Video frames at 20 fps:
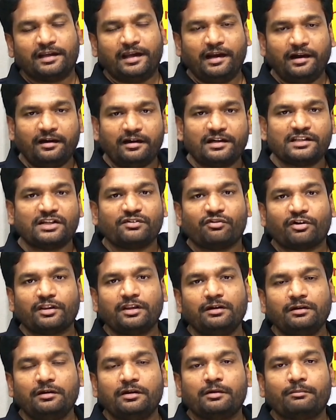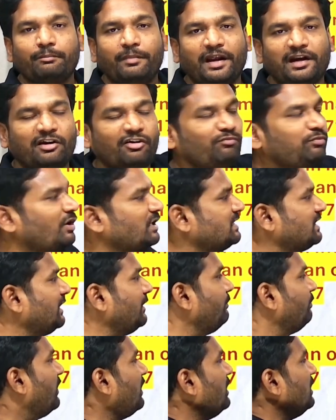Direct reason for the Battle of Plassey.